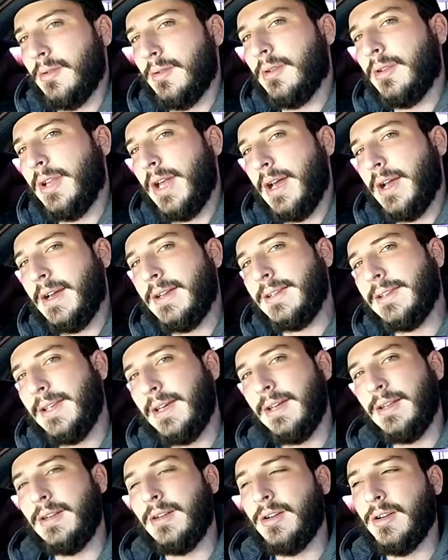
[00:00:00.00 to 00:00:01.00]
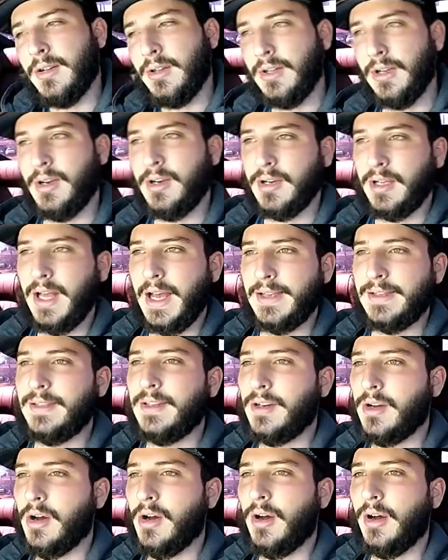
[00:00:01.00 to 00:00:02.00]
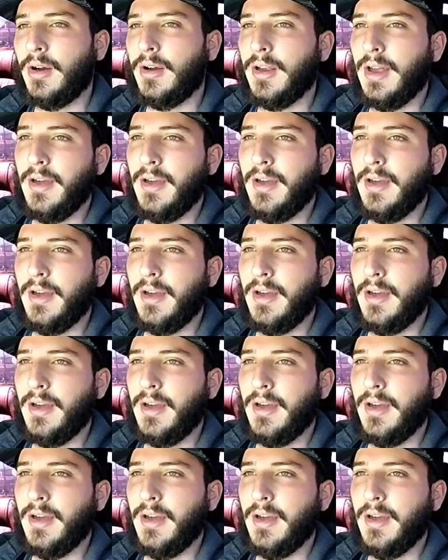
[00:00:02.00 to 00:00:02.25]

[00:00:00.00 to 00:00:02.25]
like I said, they're a classic car.